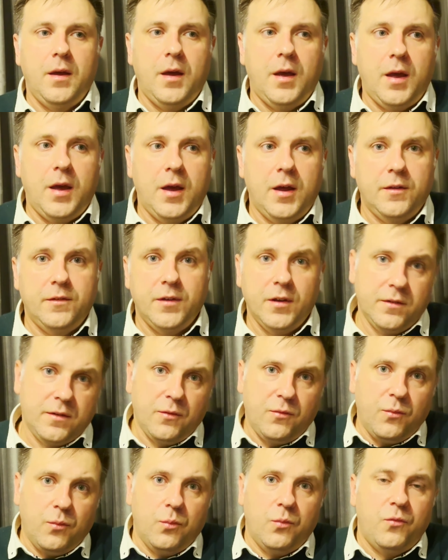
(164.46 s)
And that's
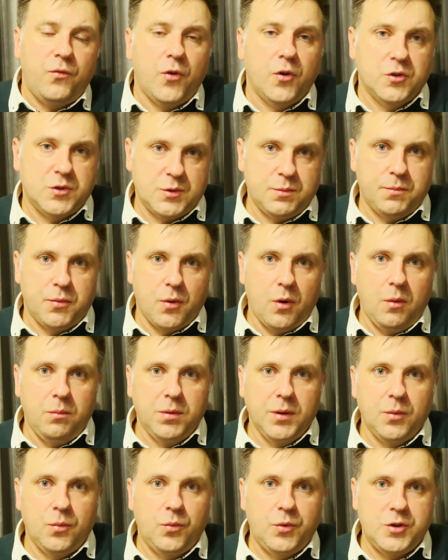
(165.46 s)
the first
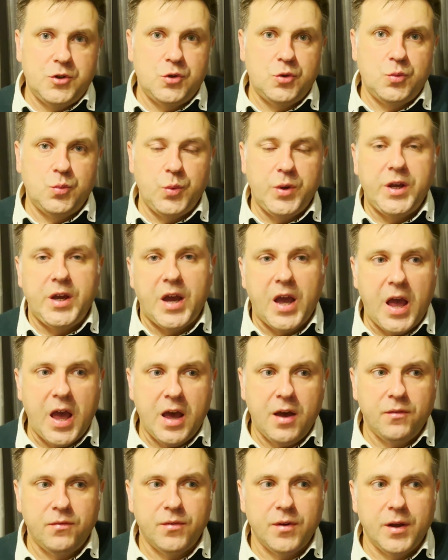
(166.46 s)
problem which we
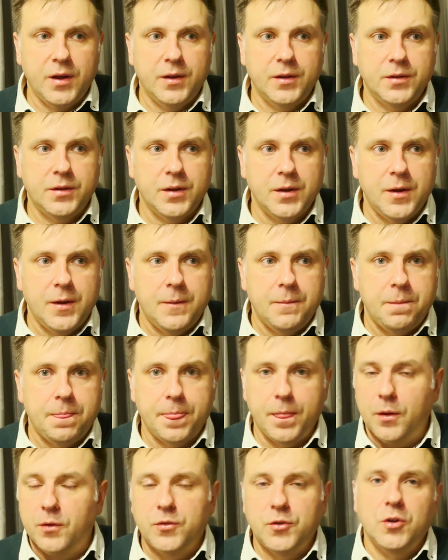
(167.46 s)
have, and
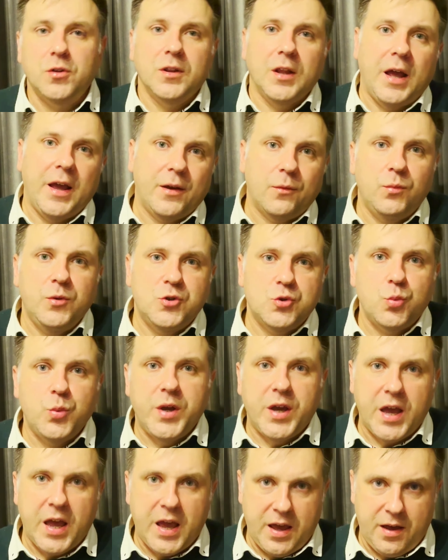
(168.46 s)
not like which we
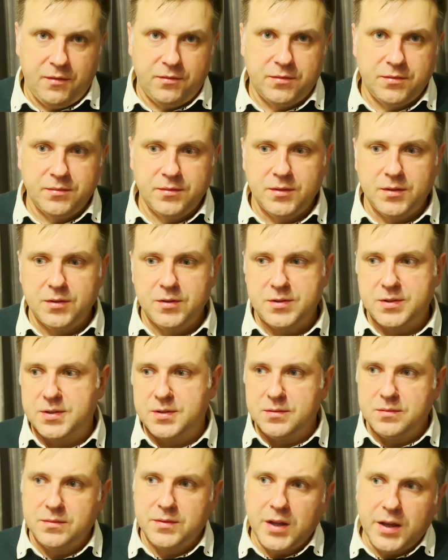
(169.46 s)
have.
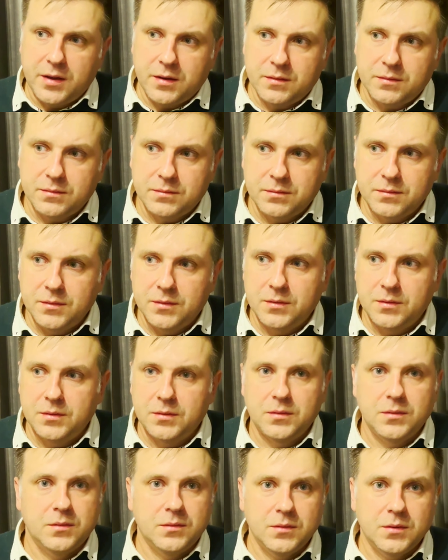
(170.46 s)
It's like
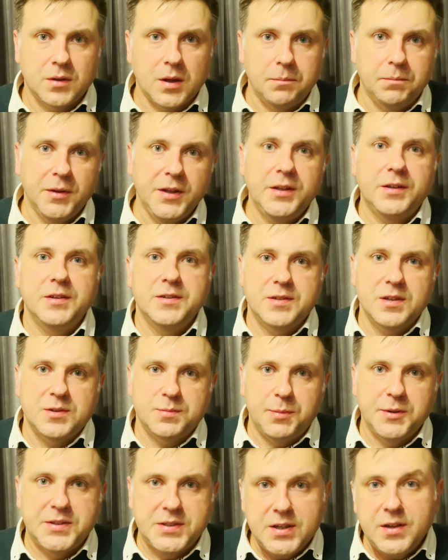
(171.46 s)
completely the
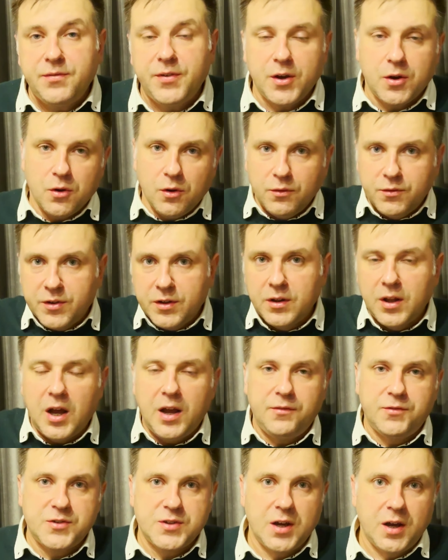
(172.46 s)
specific of the
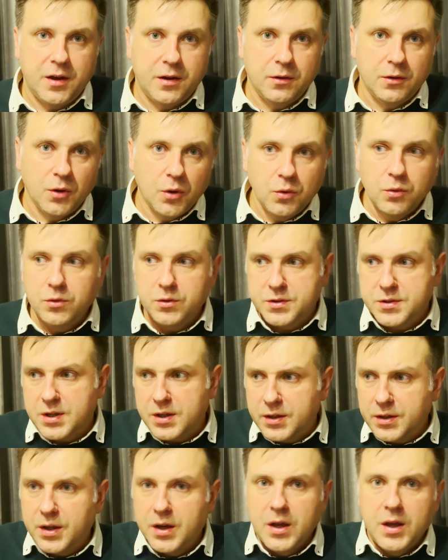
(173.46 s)
life cycle hooks
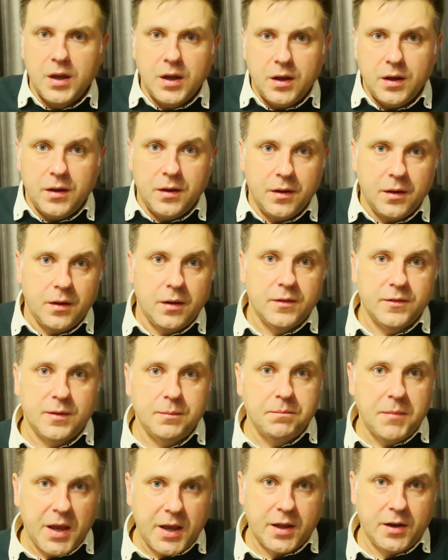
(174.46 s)
and the
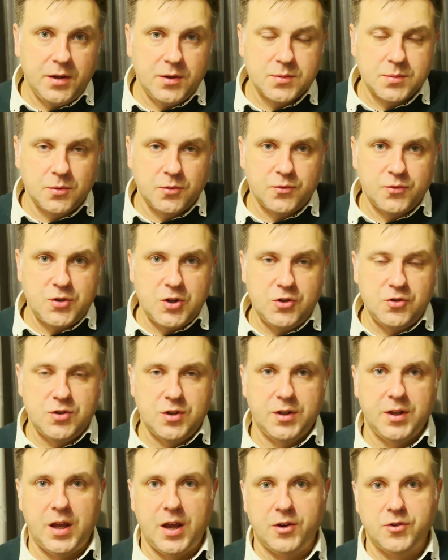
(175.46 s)
mechanism of change
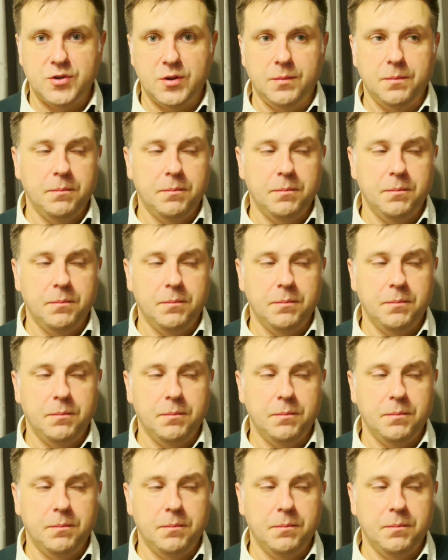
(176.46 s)
detection.